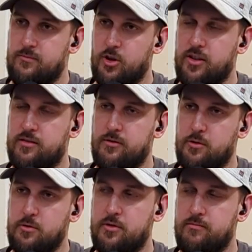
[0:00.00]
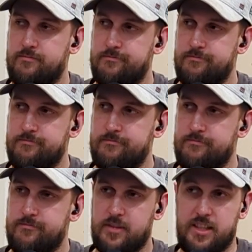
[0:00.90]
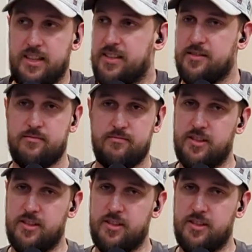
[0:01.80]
Right. Good. I guess.